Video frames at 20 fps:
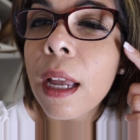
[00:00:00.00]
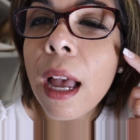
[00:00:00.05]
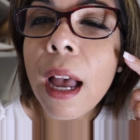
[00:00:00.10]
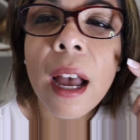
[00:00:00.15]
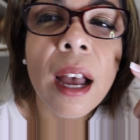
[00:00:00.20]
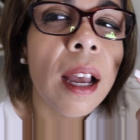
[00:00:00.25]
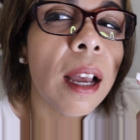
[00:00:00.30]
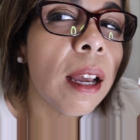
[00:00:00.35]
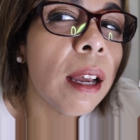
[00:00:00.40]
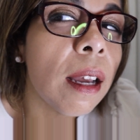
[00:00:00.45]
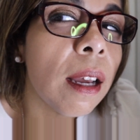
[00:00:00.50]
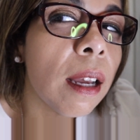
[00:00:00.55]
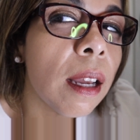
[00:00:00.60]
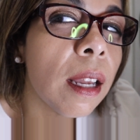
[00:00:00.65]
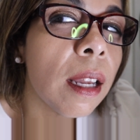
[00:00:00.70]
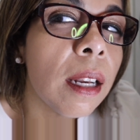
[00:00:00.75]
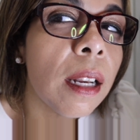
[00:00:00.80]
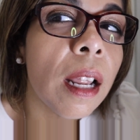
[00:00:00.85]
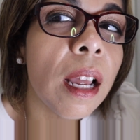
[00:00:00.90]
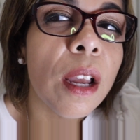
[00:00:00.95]

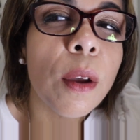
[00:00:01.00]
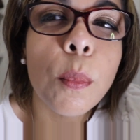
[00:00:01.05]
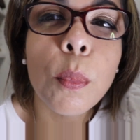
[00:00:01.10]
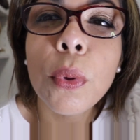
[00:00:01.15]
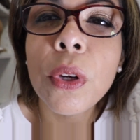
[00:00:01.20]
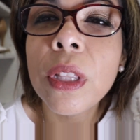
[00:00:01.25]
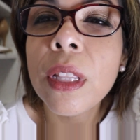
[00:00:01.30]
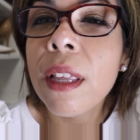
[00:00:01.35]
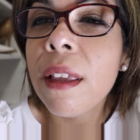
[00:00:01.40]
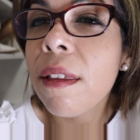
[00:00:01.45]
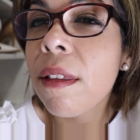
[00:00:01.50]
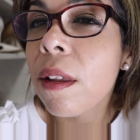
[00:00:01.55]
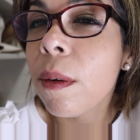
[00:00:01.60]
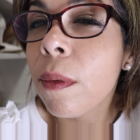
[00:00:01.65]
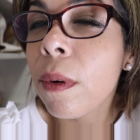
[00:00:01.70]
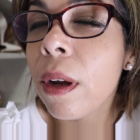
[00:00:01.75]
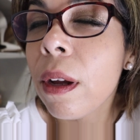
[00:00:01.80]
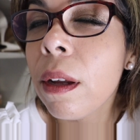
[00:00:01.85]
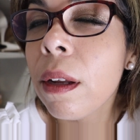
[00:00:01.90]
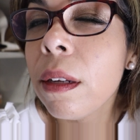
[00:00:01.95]
and I put this
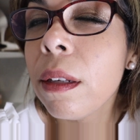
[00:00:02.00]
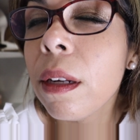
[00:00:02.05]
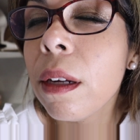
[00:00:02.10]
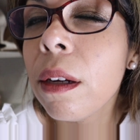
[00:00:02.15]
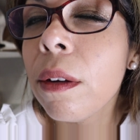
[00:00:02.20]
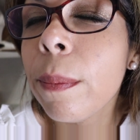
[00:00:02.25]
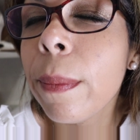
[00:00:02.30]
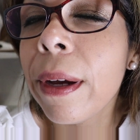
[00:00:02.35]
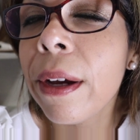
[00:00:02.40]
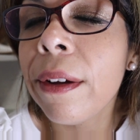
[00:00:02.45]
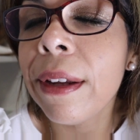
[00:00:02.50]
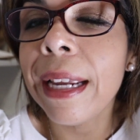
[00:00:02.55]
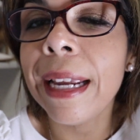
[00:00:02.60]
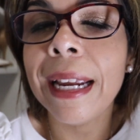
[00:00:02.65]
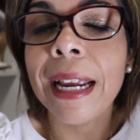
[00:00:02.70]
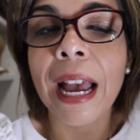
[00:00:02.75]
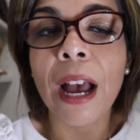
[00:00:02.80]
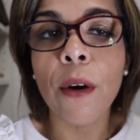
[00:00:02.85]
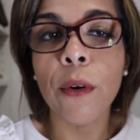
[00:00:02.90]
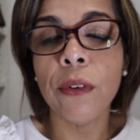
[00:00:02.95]
around about
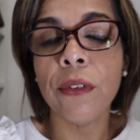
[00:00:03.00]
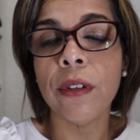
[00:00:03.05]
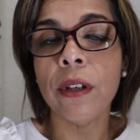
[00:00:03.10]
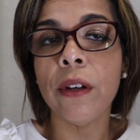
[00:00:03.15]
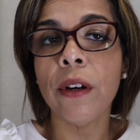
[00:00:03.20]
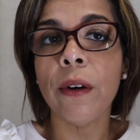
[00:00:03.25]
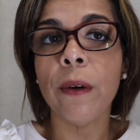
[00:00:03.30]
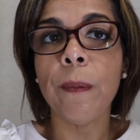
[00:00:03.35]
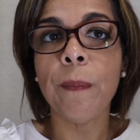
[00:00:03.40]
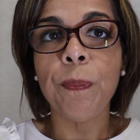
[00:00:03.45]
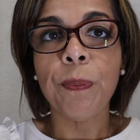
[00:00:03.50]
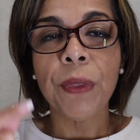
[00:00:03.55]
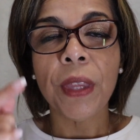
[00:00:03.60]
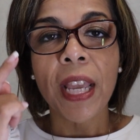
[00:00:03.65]
8 hours ago.